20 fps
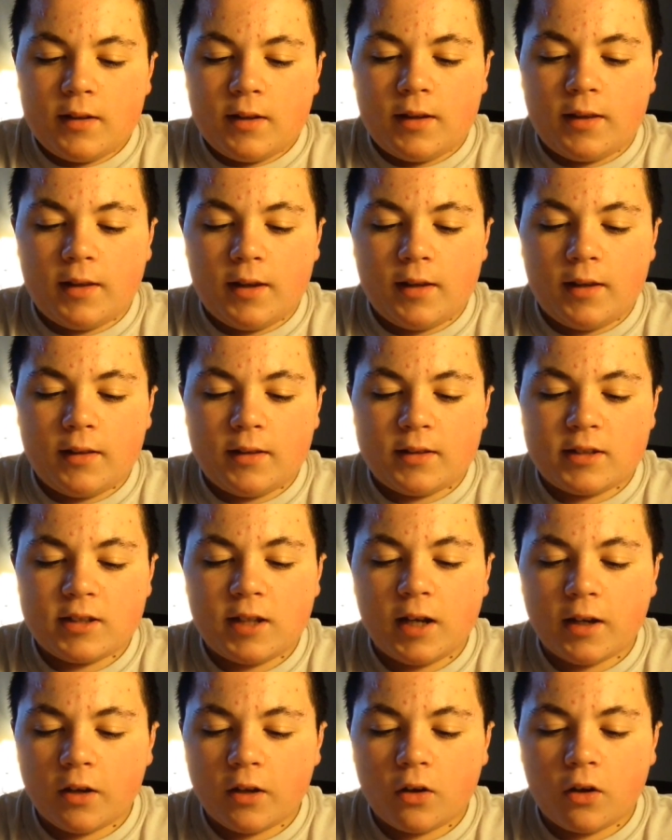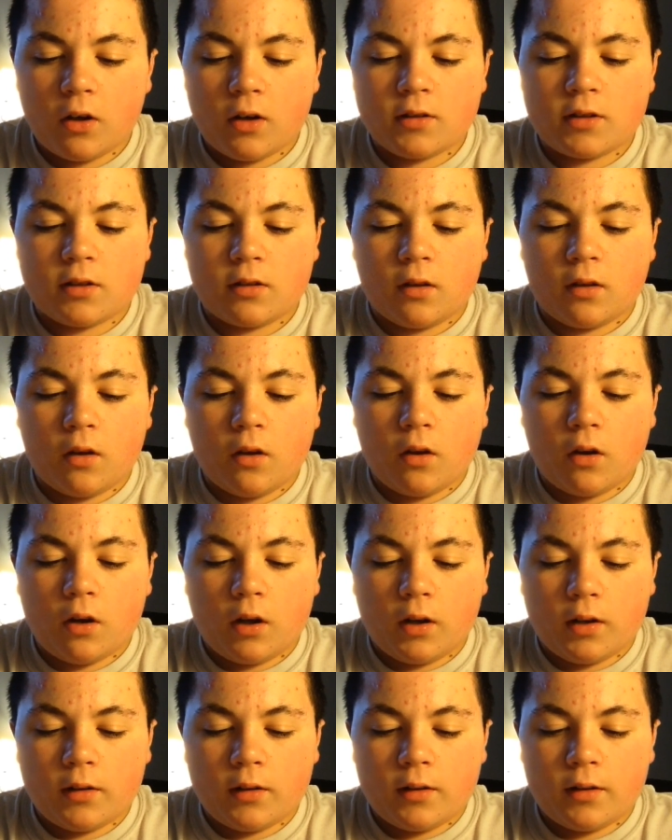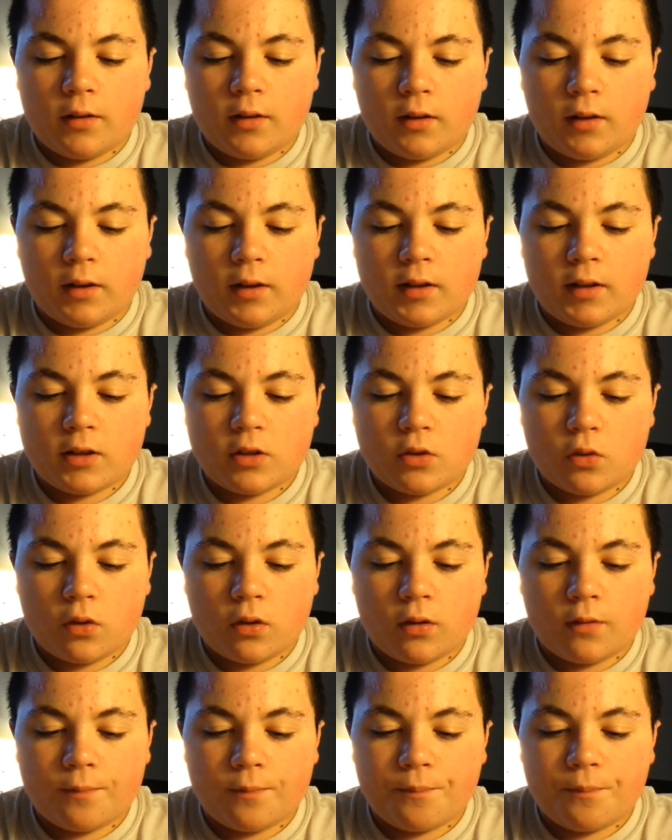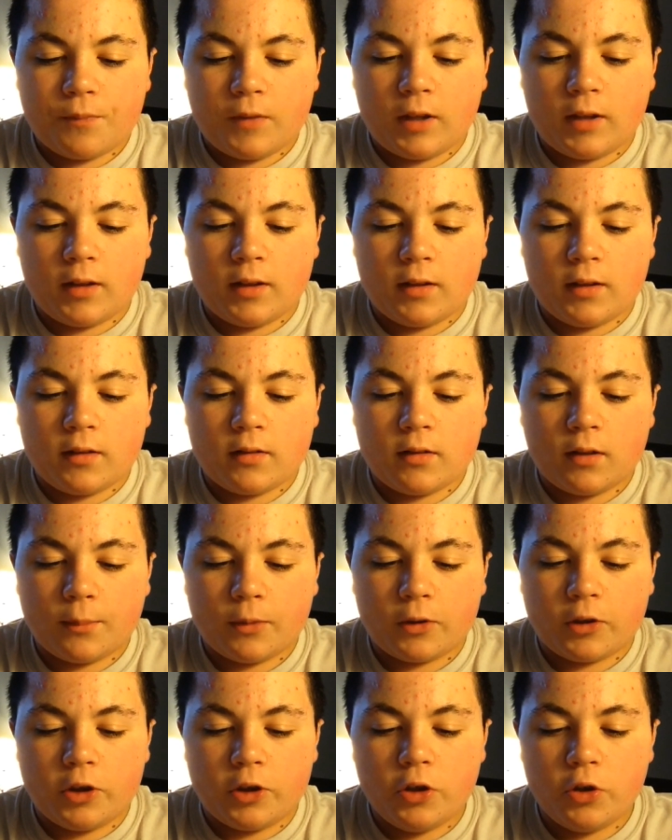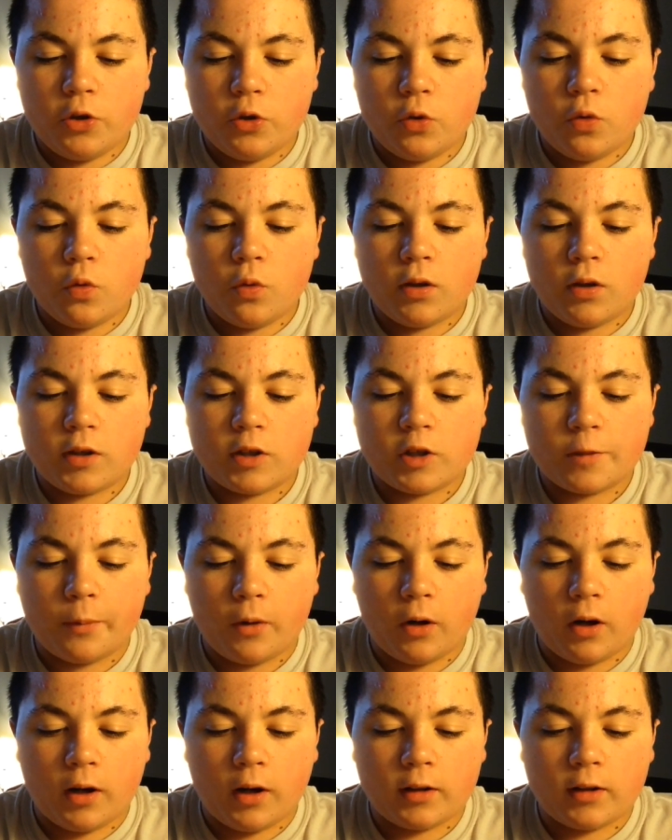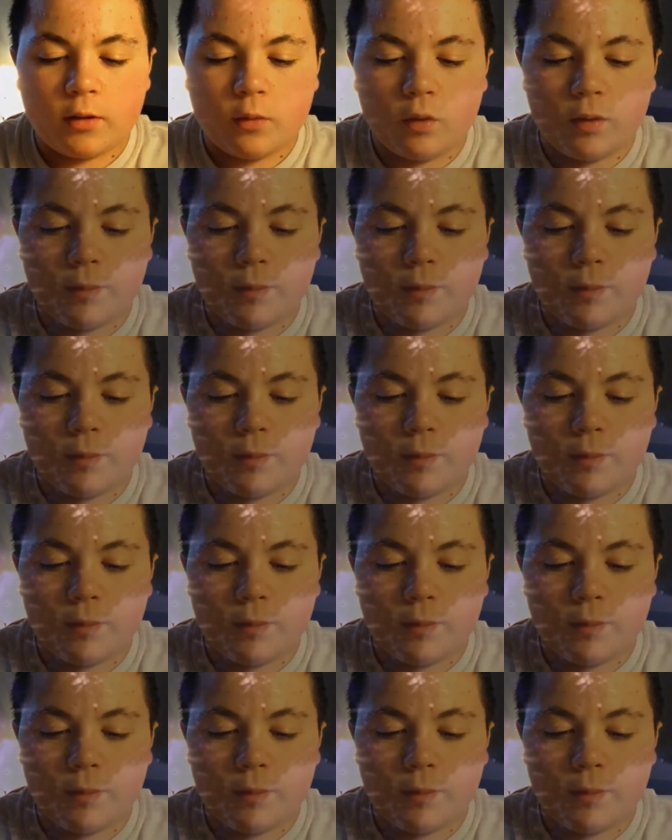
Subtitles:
And then the second Godzilla on the list, or in the number 2 spot, would